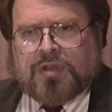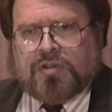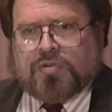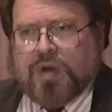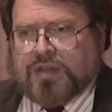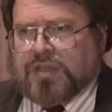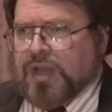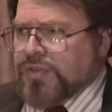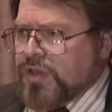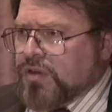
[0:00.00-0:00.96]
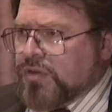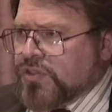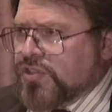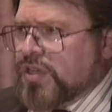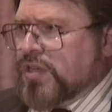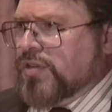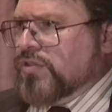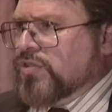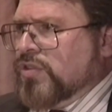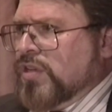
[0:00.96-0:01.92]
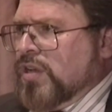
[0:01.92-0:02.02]
directed at the inner
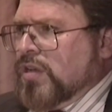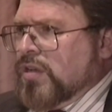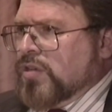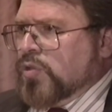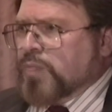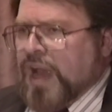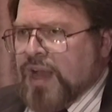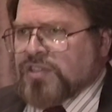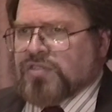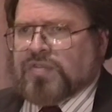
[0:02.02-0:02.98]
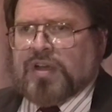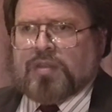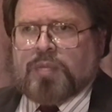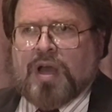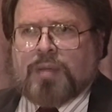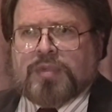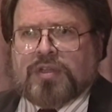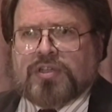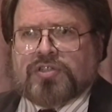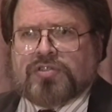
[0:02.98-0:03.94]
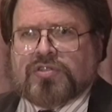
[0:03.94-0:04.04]
cities, to pacify the
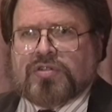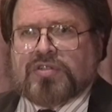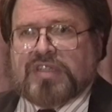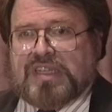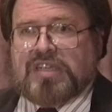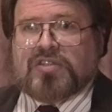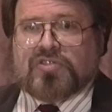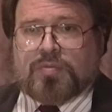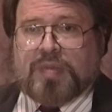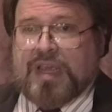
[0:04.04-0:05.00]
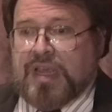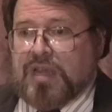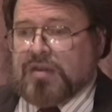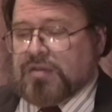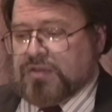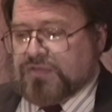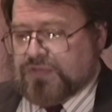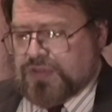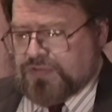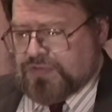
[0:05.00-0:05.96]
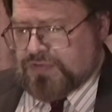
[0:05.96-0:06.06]
populations there, to ease the pain of,
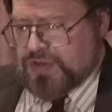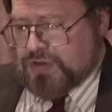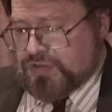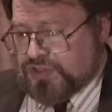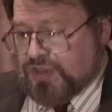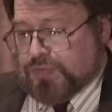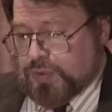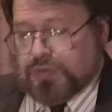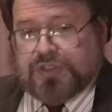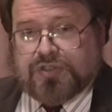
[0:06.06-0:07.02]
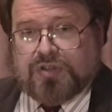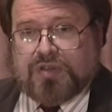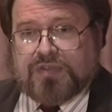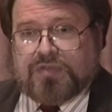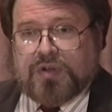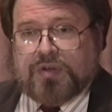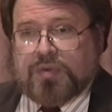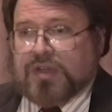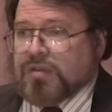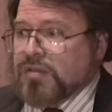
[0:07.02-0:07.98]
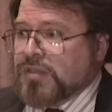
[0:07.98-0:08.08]
of their suffering, which is often very
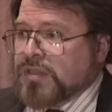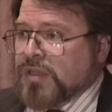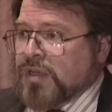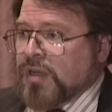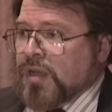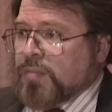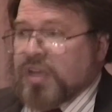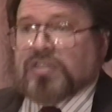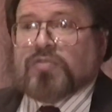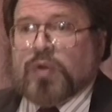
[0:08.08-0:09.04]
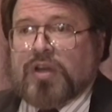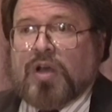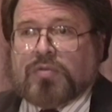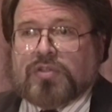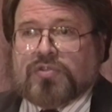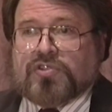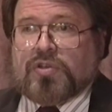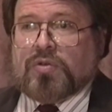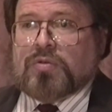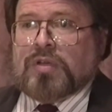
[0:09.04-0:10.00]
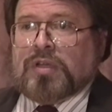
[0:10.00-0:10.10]
real. Because if we don't do
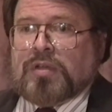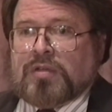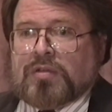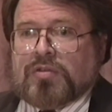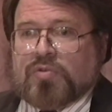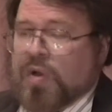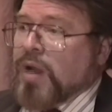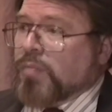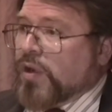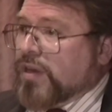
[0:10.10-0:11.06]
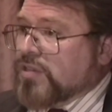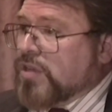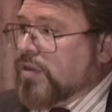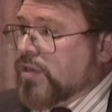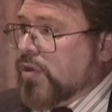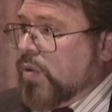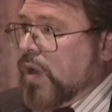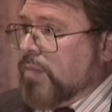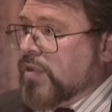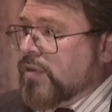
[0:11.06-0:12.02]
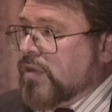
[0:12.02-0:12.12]
so, the crime rate is going to go
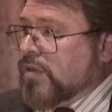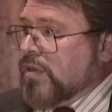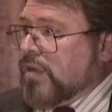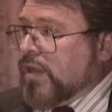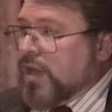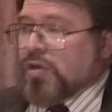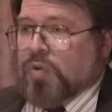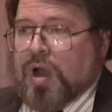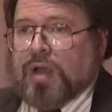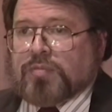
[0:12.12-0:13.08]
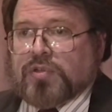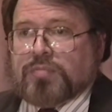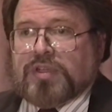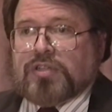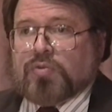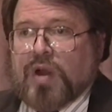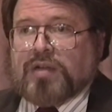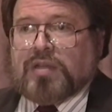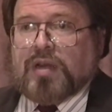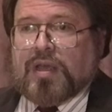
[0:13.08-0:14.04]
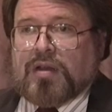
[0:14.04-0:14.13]
up, and that crime could be
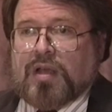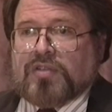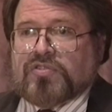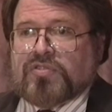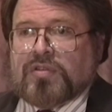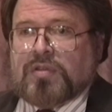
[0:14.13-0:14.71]
directed at us.